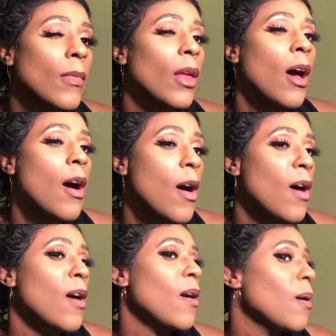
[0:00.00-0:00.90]

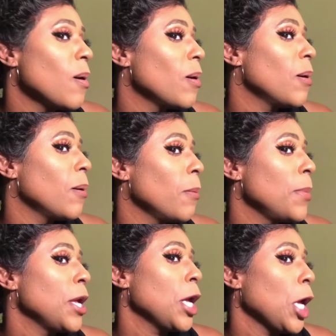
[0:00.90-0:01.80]
oh,
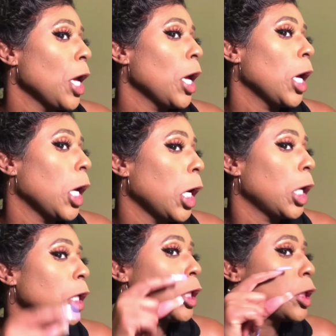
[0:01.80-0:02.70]

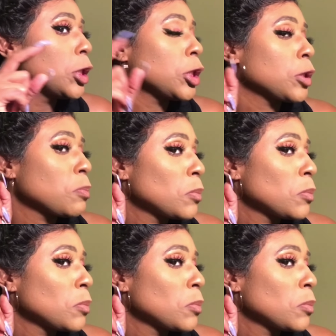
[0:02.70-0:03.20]
bitch,